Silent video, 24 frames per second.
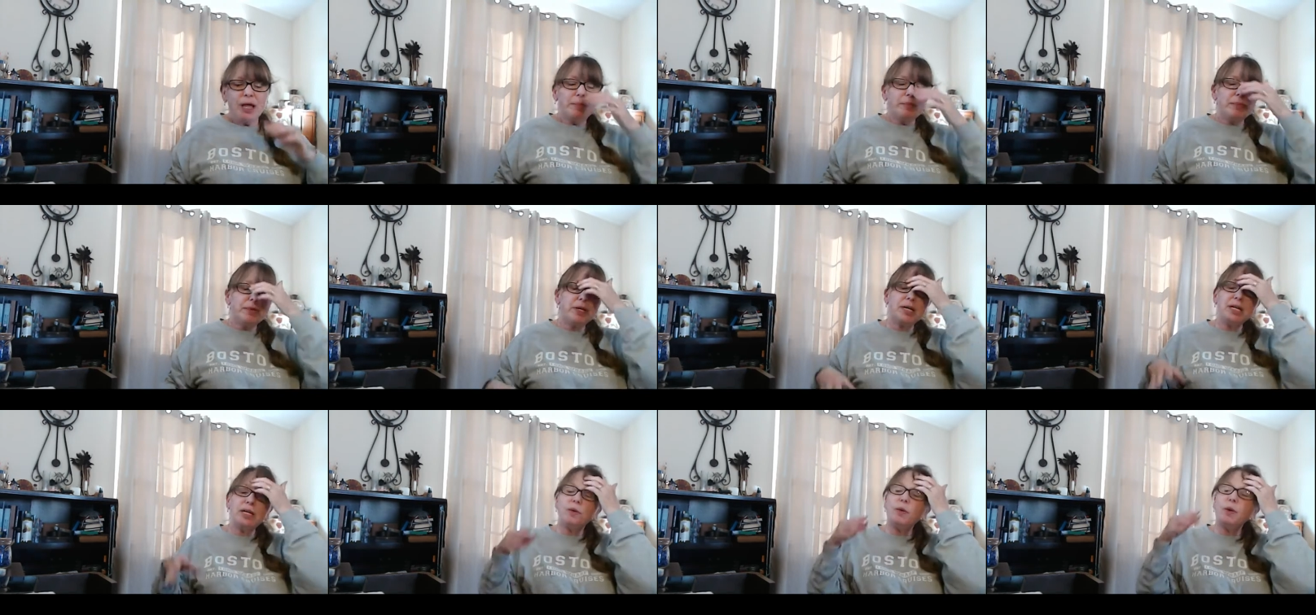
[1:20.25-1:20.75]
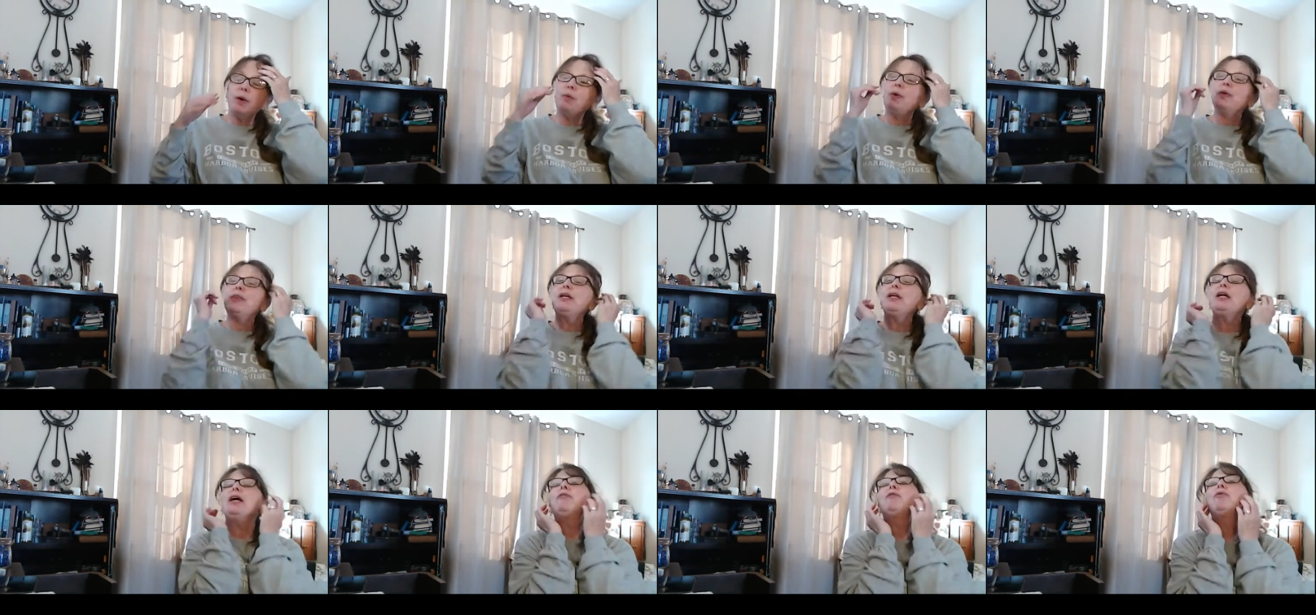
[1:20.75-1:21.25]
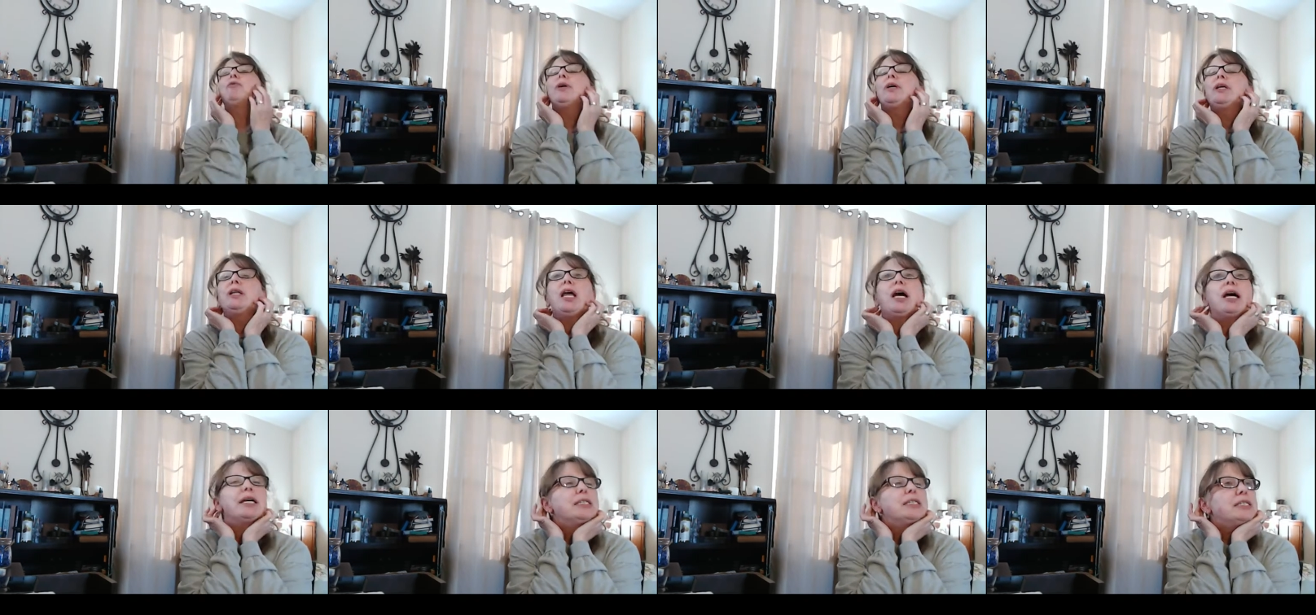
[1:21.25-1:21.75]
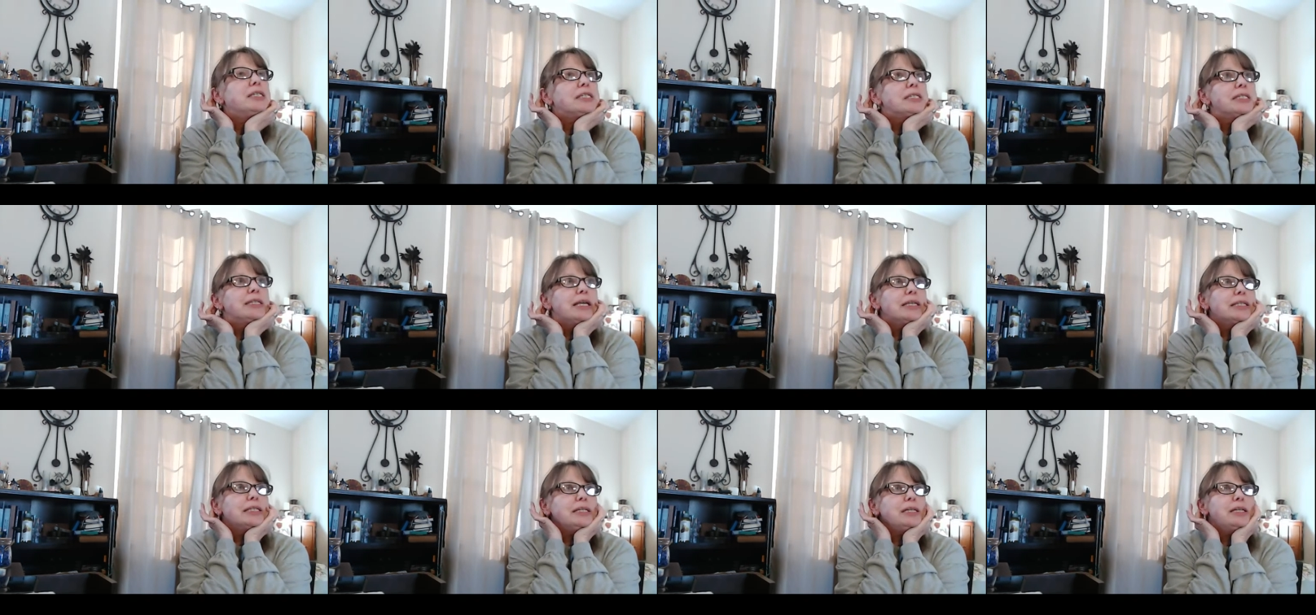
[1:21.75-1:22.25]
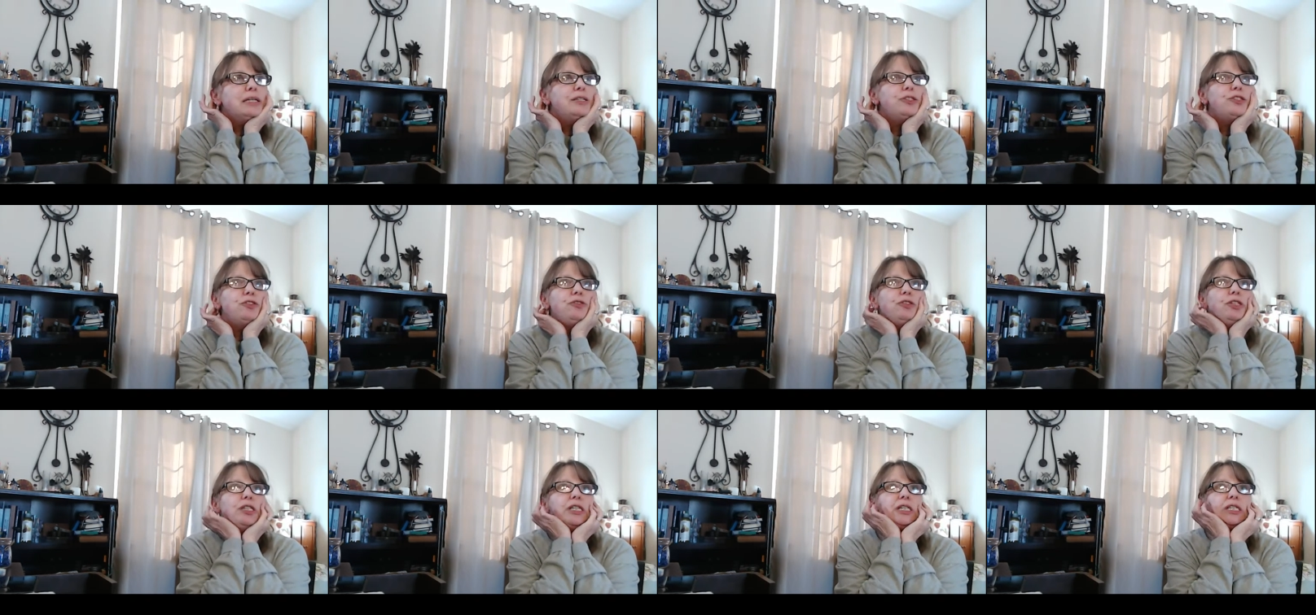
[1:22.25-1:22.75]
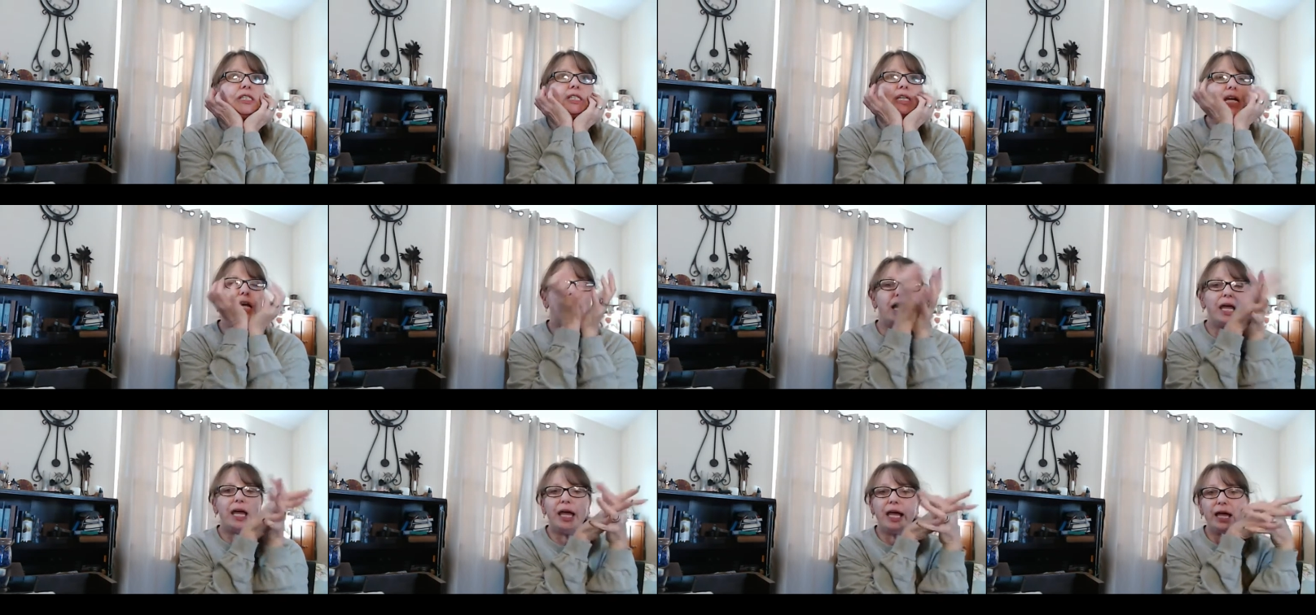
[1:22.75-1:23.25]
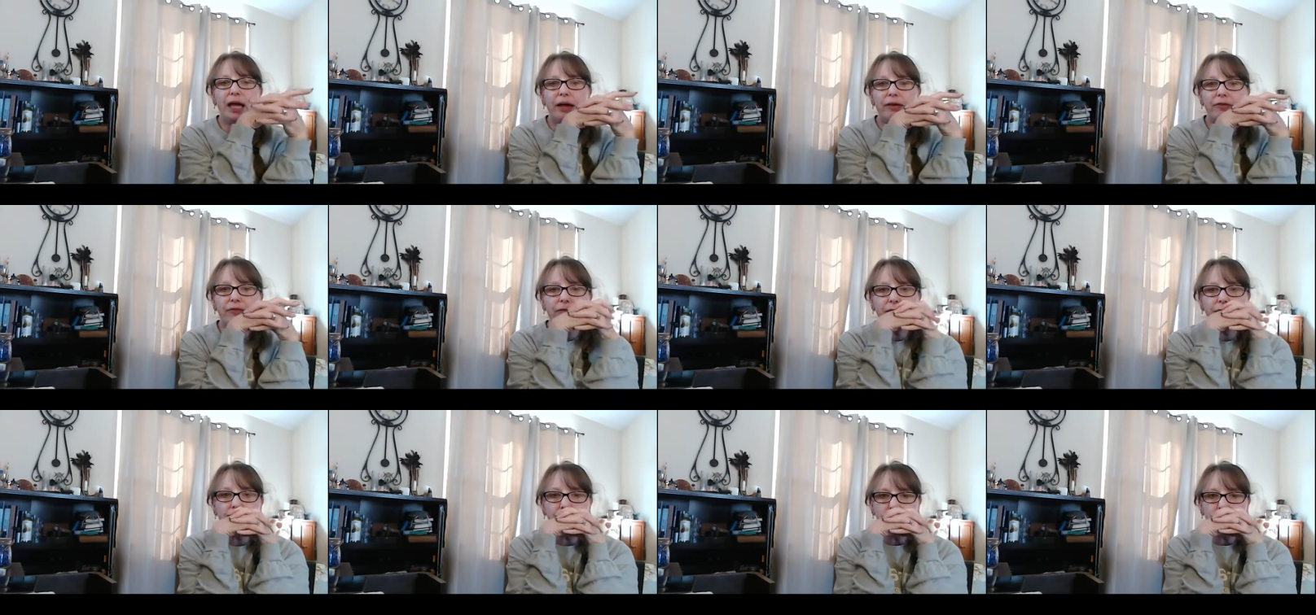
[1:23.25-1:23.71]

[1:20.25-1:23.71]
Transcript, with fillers: But anyway, one thing I've realized is that sometimes you need to have